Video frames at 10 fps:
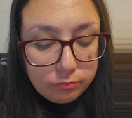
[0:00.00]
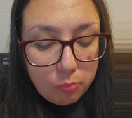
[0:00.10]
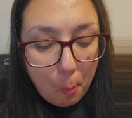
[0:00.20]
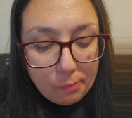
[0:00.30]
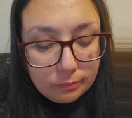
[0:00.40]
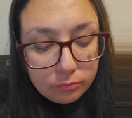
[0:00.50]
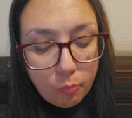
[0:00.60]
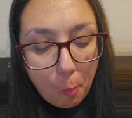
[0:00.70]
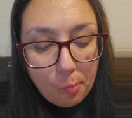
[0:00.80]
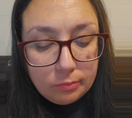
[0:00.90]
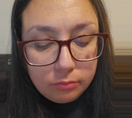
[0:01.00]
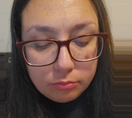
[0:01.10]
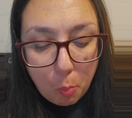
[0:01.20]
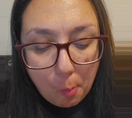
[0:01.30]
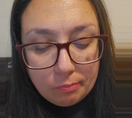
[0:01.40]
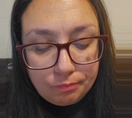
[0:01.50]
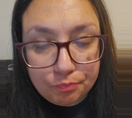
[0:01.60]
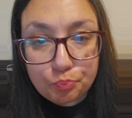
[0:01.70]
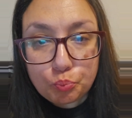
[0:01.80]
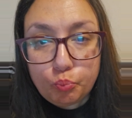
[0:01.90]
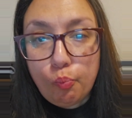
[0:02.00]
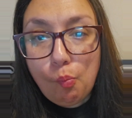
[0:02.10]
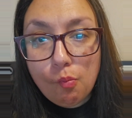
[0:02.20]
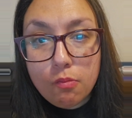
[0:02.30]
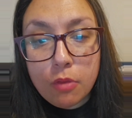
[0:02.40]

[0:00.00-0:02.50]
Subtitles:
Nothing is said.